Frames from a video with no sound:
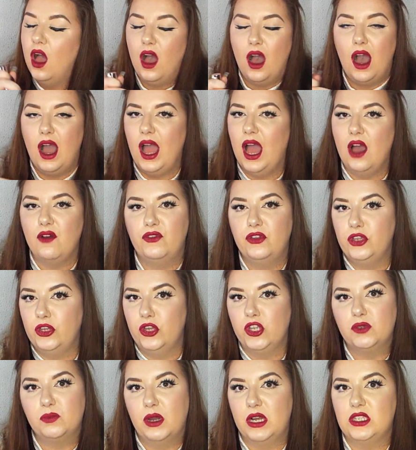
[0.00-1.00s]
I haven't
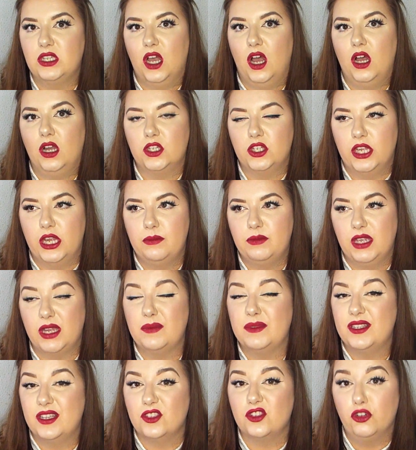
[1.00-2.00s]
used my Tarte Shape Tape
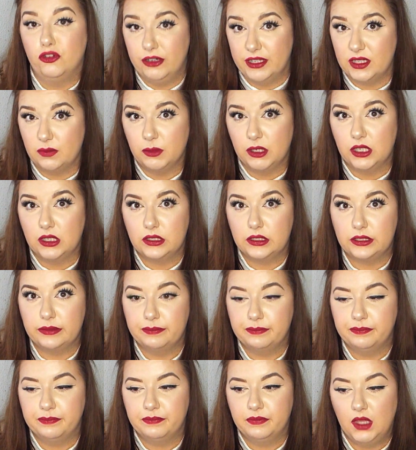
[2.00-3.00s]
since Christmas
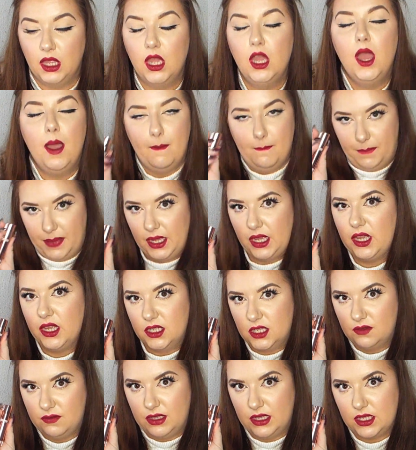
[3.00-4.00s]

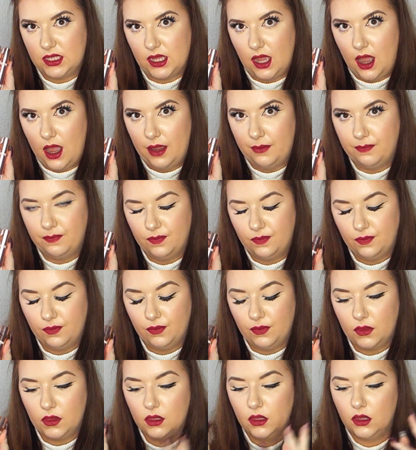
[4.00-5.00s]
because of this guy.
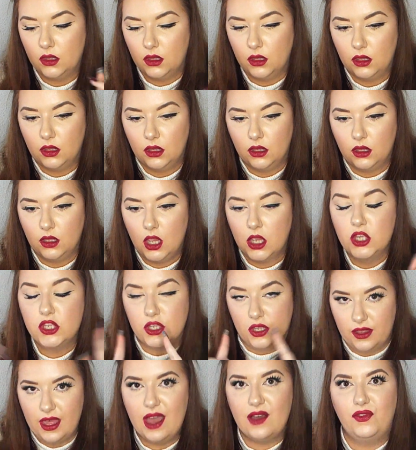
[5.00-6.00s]

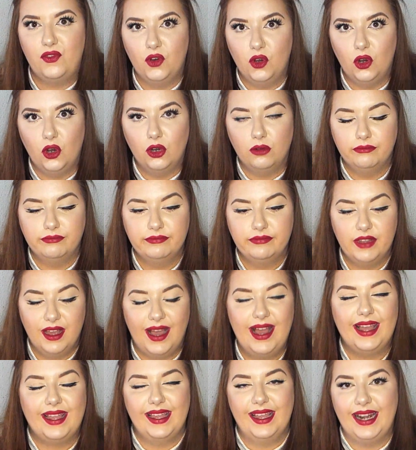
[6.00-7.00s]
So therefore,
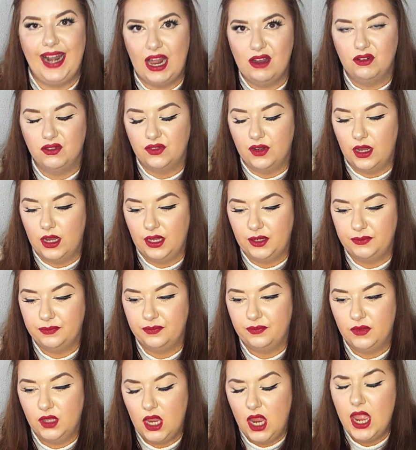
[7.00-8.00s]
I can clarify,
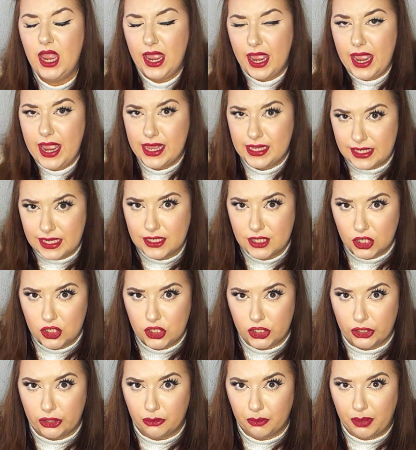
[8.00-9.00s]
it is a
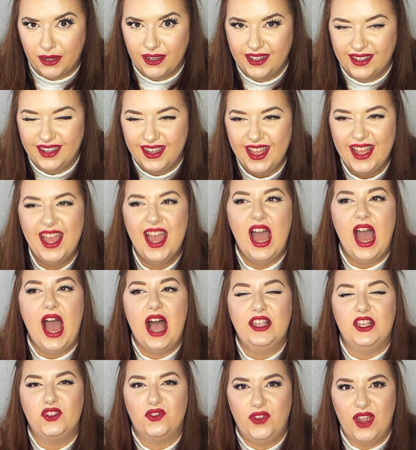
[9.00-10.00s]
dupe
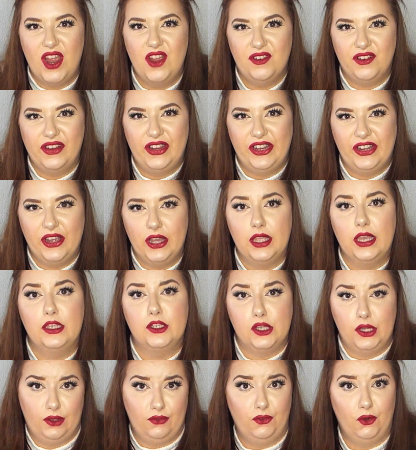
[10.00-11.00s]
and it's very, very good, and it's
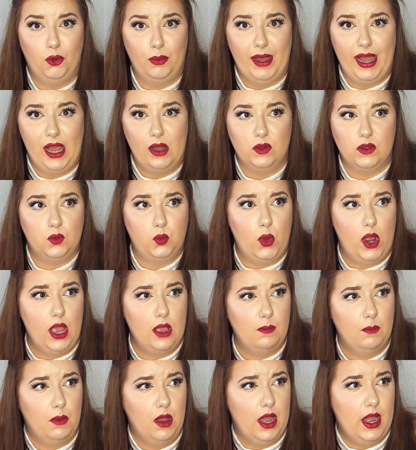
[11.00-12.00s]
only £4
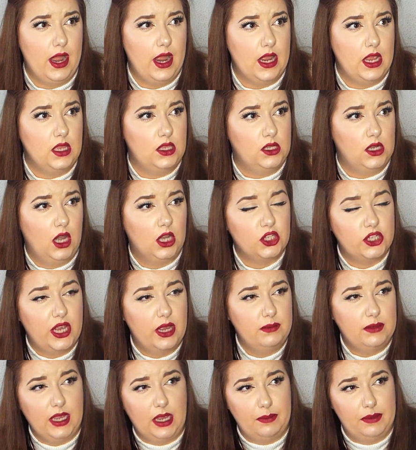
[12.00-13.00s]
where my Tarte
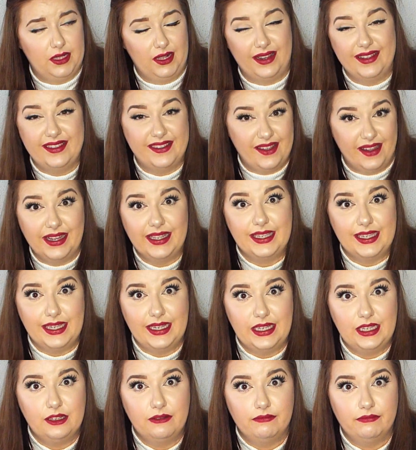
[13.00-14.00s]
Shape Tape is like 19.